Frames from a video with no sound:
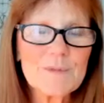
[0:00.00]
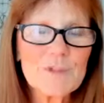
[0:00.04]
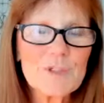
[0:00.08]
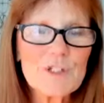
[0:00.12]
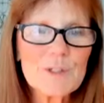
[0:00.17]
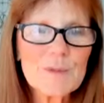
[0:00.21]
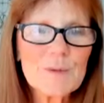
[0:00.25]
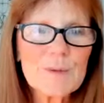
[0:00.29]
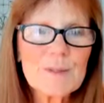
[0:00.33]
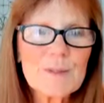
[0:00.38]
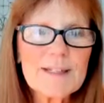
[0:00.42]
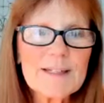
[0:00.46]

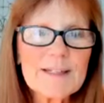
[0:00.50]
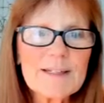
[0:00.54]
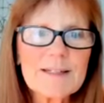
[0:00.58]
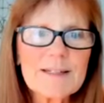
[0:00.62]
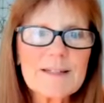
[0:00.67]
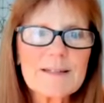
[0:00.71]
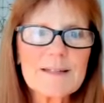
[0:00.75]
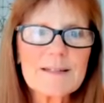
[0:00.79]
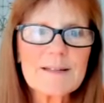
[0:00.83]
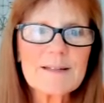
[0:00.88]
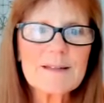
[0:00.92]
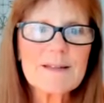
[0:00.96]
doing
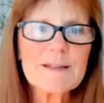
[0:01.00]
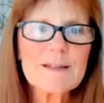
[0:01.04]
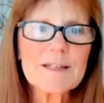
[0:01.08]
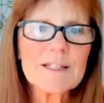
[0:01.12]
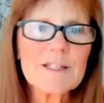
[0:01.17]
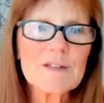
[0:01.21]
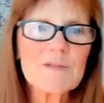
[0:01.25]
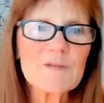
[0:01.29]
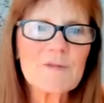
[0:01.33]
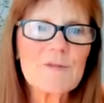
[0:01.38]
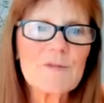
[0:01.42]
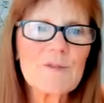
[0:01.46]

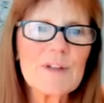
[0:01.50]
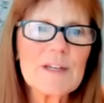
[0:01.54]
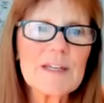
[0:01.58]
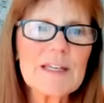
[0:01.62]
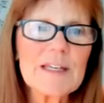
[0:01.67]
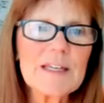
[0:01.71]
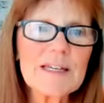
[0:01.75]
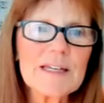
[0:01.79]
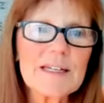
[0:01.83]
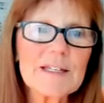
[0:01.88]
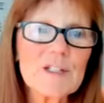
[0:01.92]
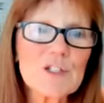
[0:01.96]
this
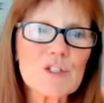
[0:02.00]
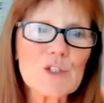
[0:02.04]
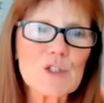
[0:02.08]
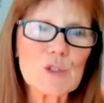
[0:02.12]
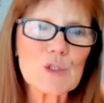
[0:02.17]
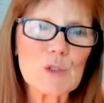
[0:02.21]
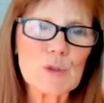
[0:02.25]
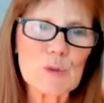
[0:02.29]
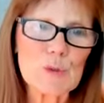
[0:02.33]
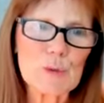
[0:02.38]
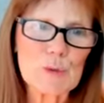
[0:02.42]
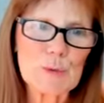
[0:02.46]
via
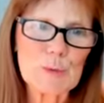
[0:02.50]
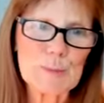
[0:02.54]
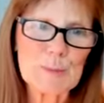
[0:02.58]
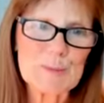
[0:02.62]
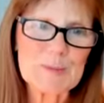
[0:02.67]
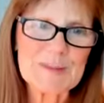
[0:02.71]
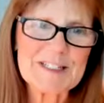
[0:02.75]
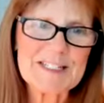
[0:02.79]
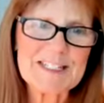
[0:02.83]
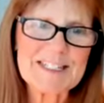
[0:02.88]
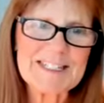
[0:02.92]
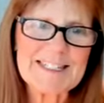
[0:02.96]
Zoom
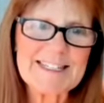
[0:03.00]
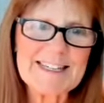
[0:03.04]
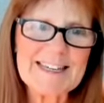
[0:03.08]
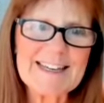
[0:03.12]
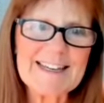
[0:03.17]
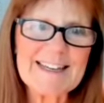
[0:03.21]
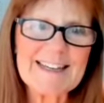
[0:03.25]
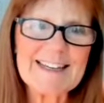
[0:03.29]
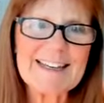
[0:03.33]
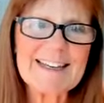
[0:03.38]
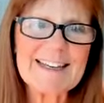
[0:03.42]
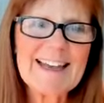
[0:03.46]

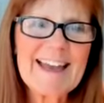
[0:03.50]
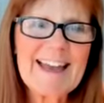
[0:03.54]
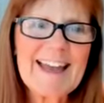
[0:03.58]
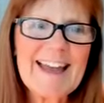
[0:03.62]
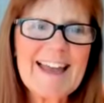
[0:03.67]
today.